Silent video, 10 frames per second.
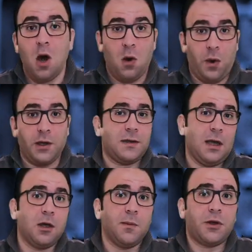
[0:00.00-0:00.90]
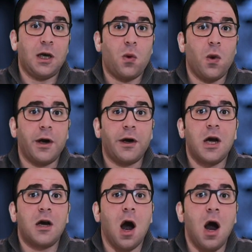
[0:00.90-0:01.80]
whereas the demotic were
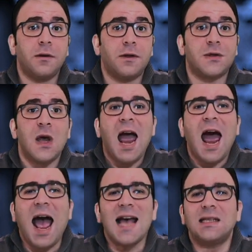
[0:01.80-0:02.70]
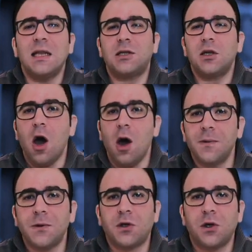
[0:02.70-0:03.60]
regarded as less
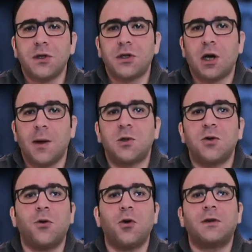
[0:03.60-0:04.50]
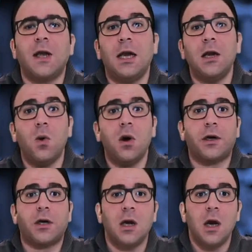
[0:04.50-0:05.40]
obscure scripts for daily work,